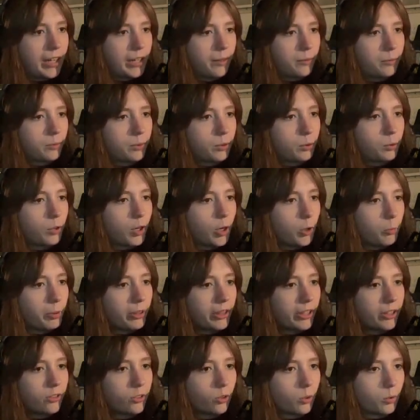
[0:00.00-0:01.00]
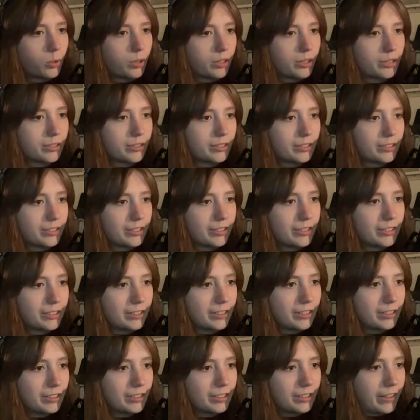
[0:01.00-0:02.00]
my... Who opened the door?
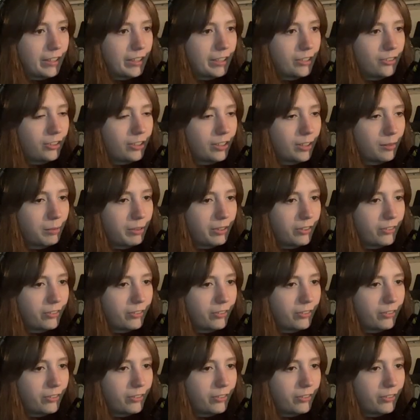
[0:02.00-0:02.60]
Look at that. She